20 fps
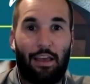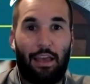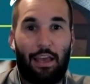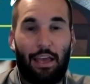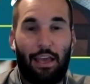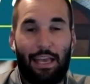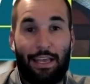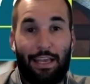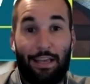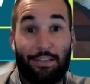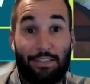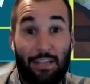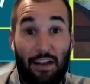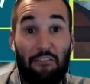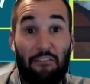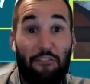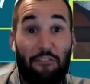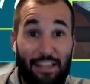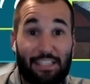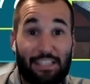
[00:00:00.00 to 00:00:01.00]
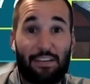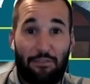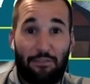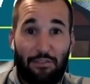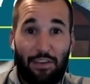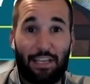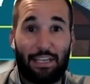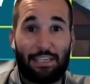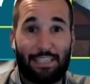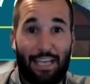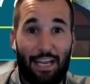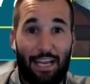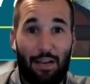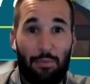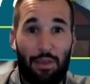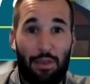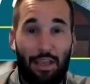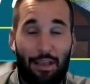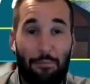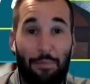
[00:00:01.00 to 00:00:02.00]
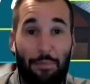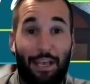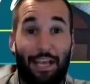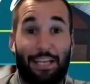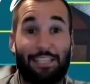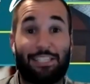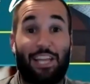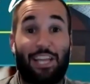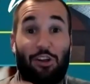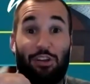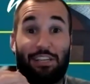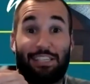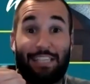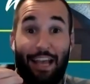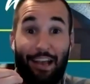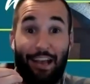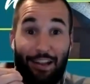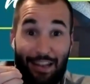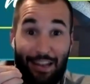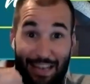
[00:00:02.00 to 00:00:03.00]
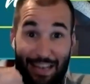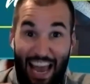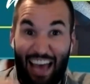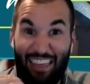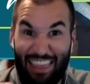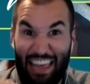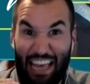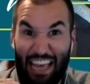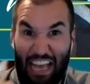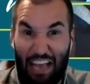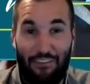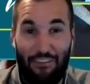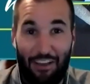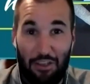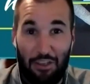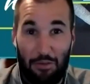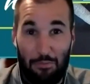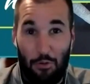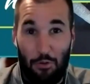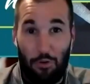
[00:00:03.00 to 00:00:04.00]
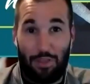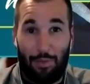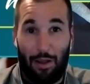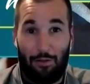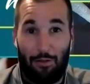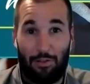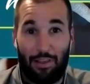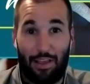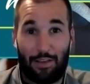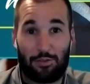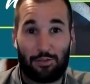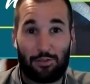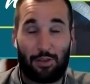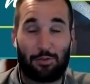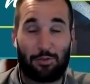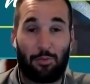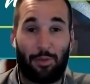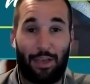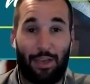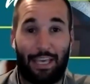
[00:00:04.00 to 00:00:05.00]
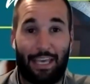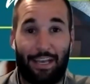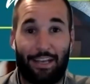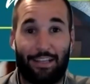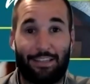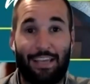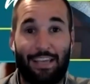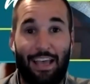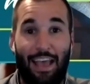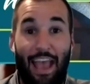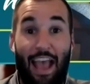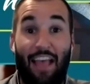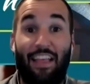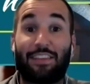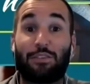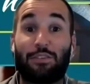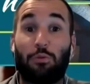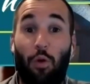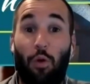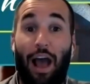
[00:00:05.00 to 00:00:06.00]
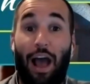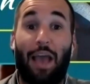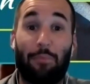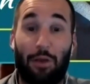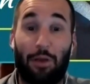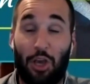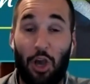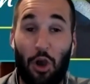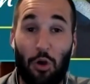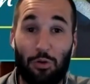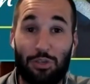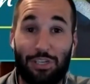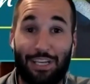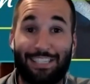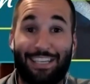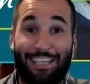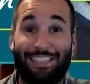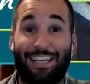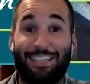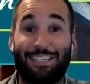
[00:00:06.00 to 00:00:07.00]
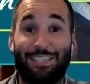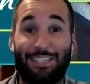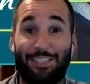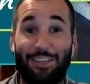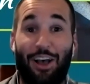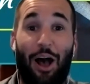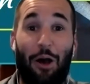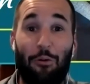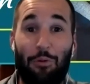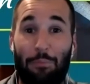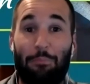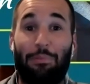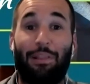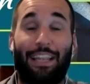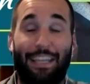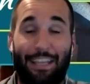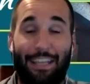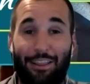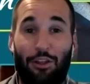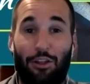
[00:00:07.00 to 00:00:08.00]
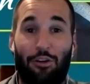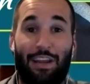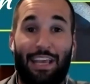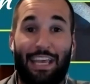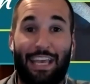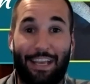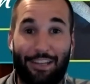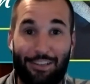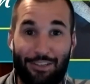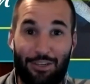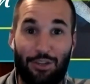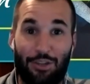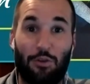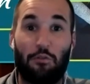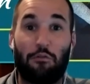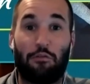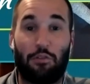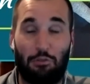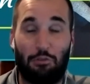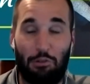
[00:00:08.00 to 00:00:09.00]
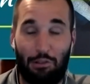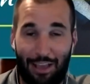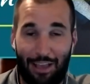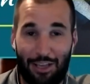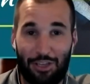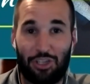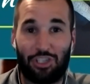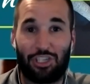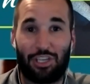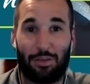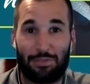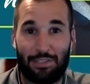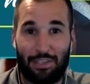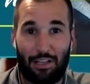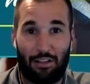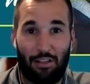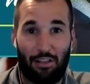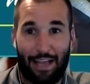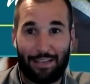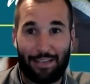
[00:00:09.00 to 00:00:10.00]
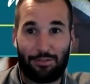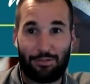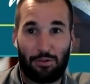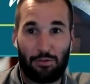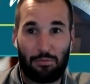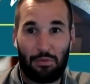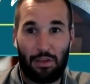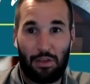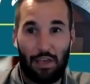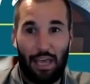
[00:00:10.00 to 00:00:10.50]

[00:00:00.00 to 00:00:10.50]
is an offensive thing to say to me because there is nothing I value more than my relationships with my kids. And that's why I'm a coach is because I saw what blended learning can do for relationships in the classroom.